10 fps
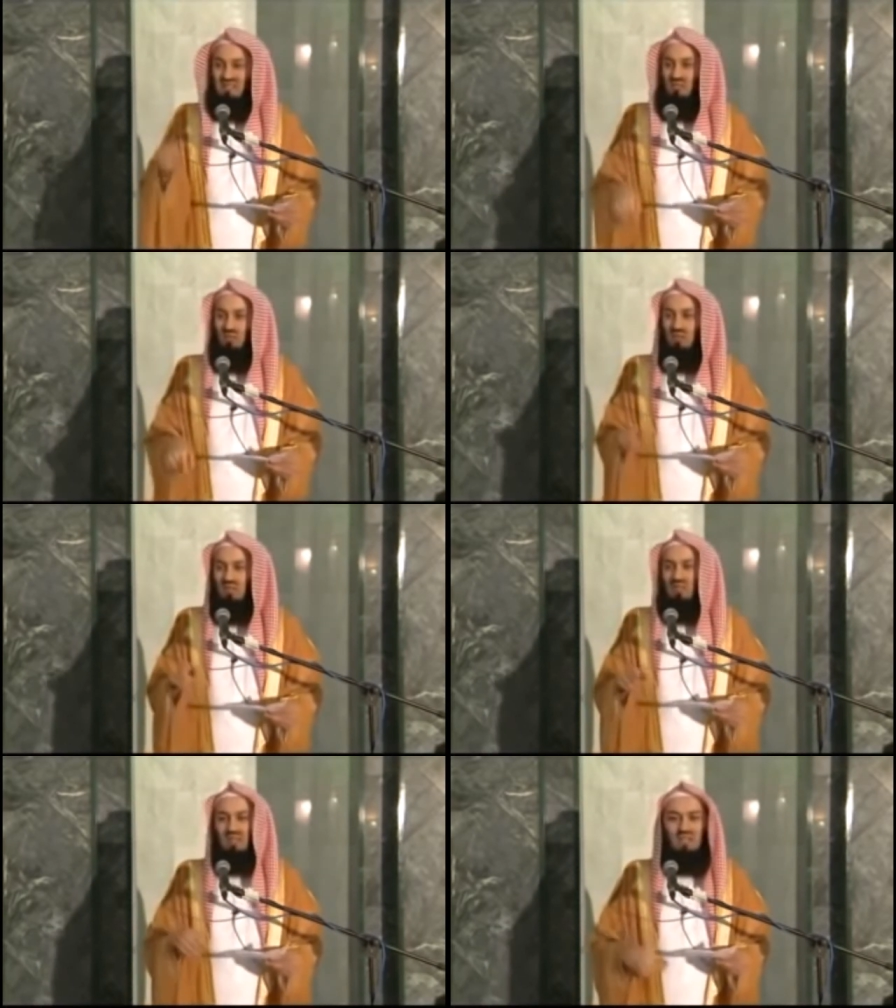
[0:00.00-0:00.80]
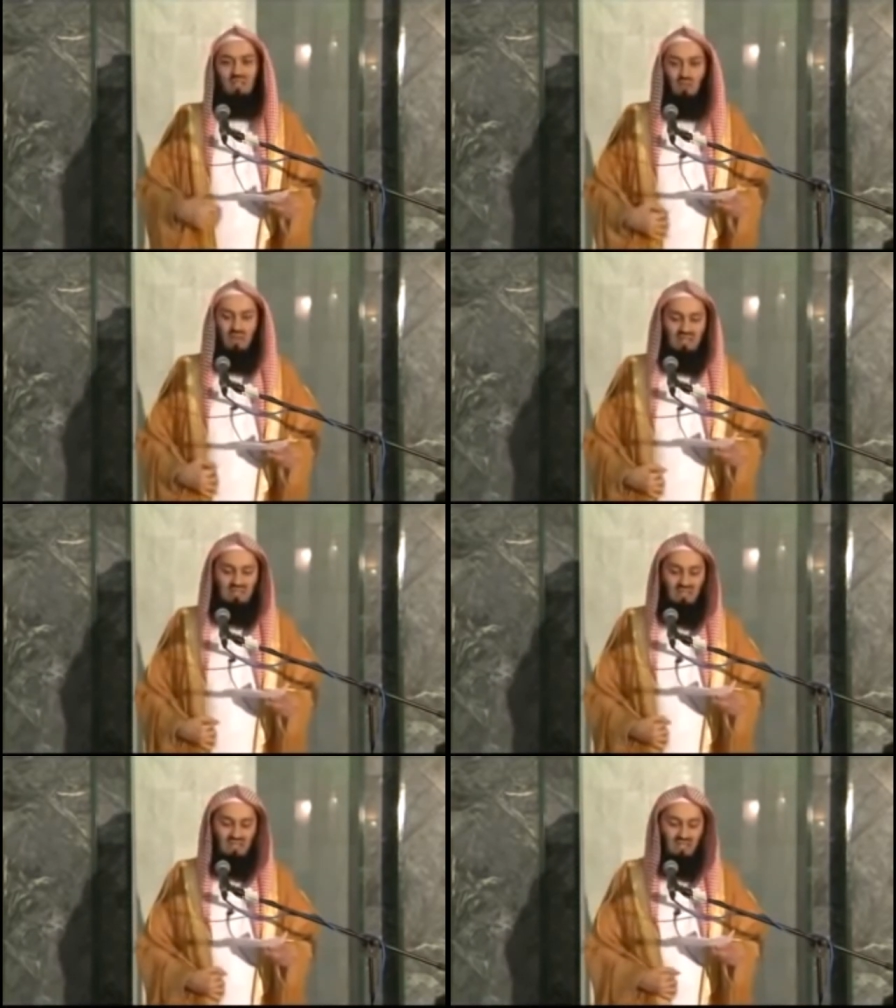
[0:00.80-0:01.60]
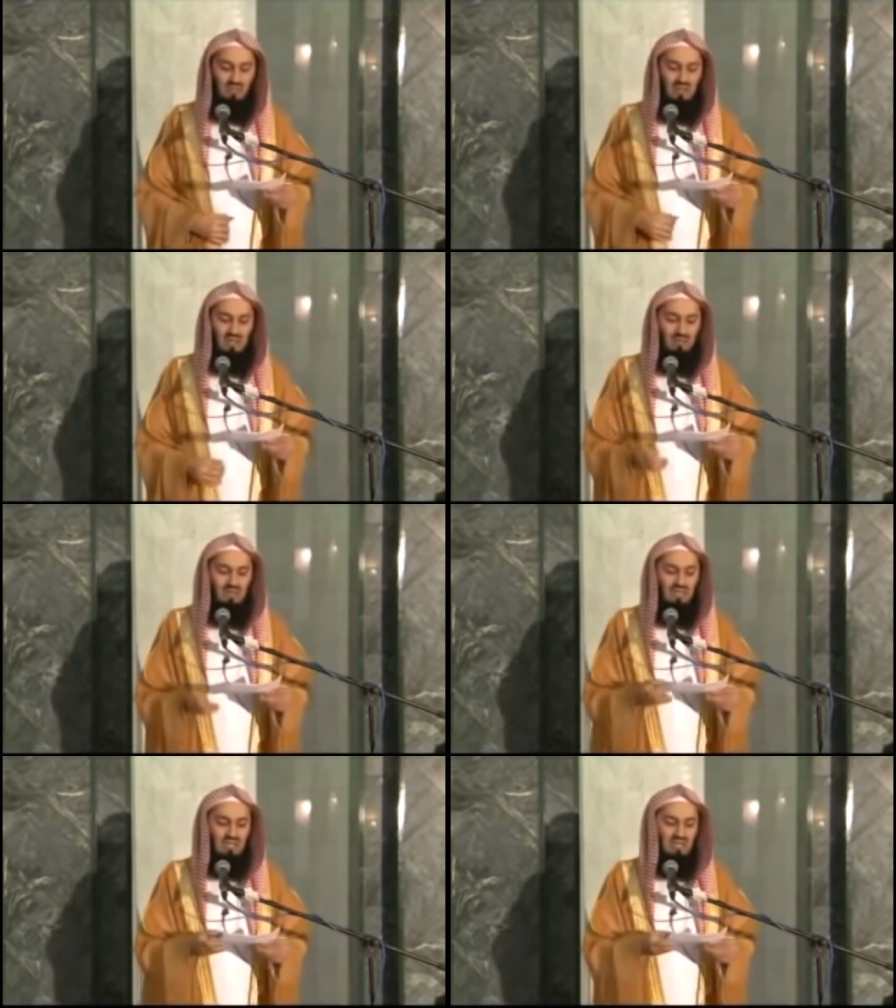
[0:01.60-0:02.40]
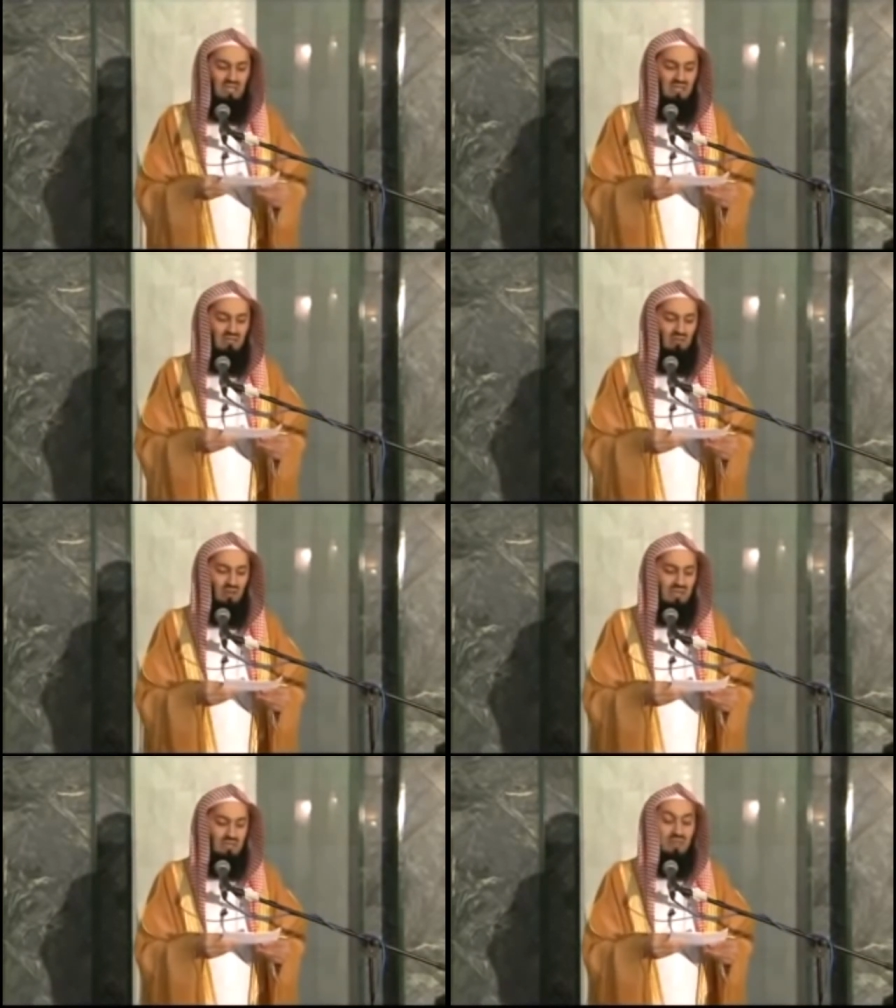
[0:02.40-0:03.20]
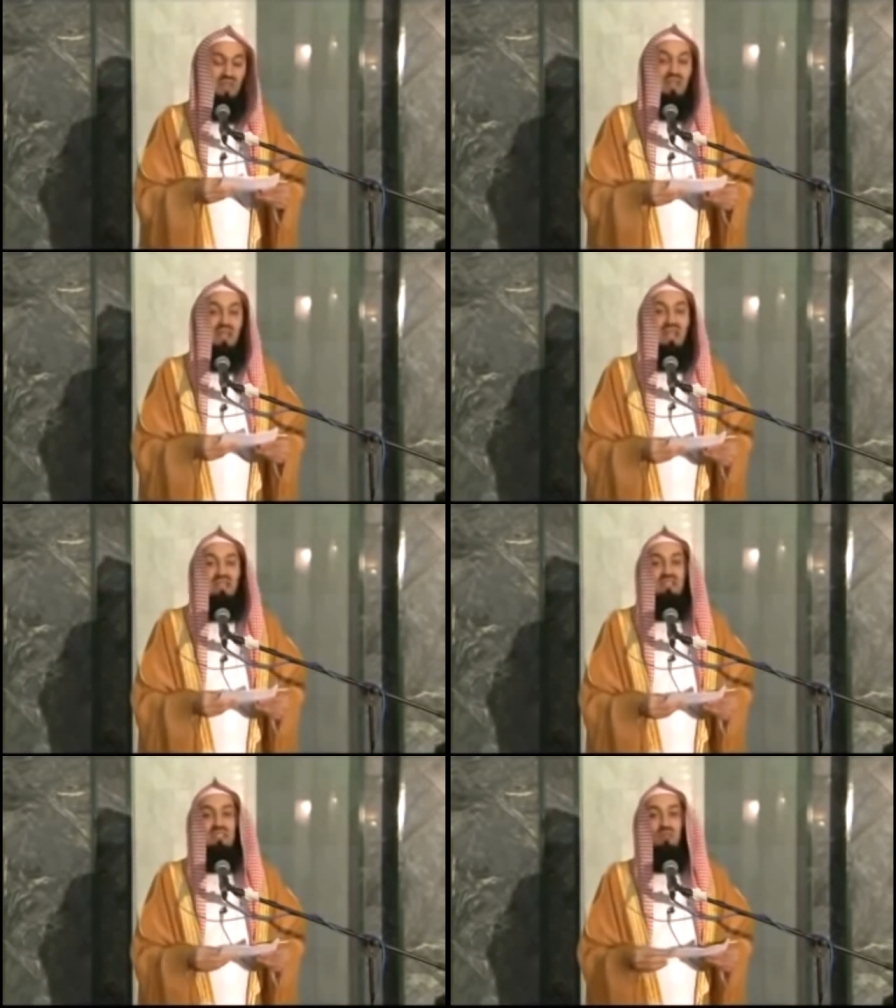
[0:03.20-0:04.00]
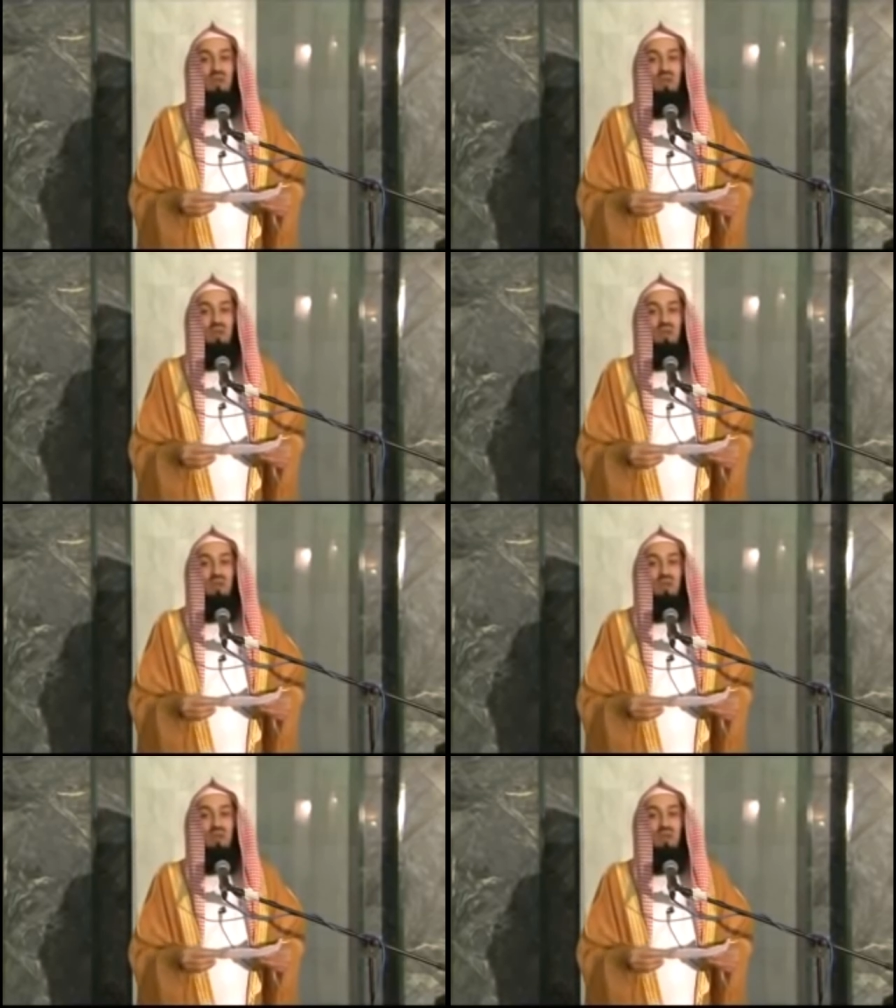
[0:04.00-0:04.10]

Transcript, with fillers: in this world as well as in the next. May Allah make it easy for us. And this